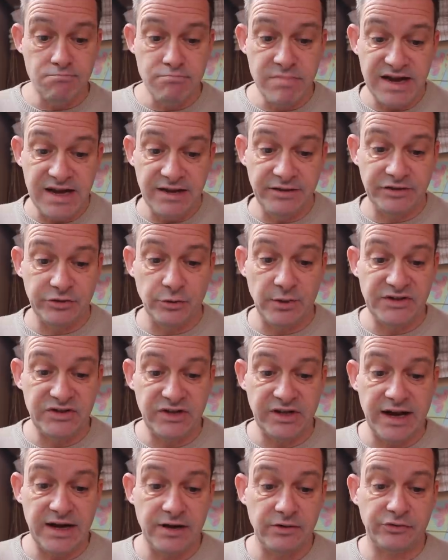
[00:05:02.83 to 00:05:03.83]
May the
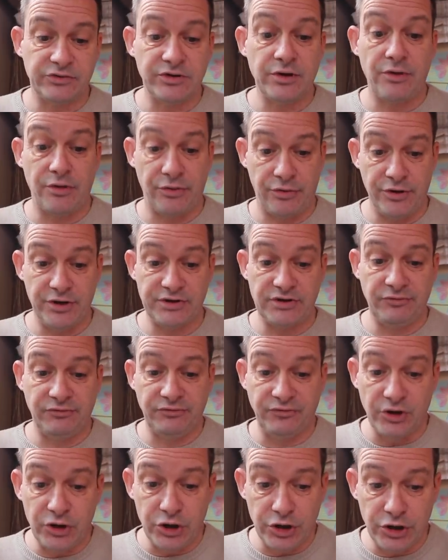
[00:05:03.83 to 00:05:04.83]
28th to the
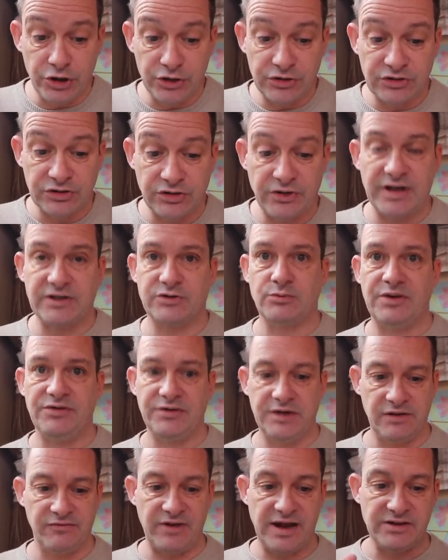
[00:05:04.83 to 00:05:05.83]
31st, that's when
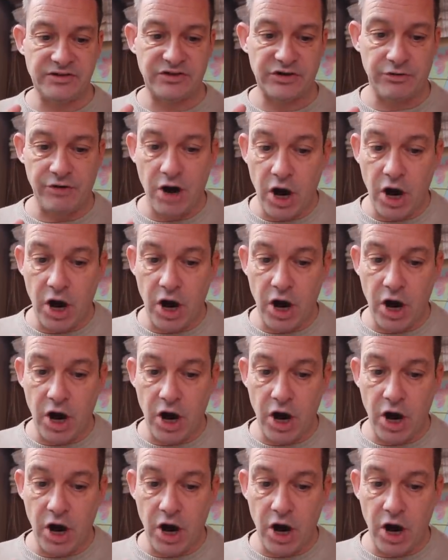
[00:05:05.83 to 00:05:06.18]
the events are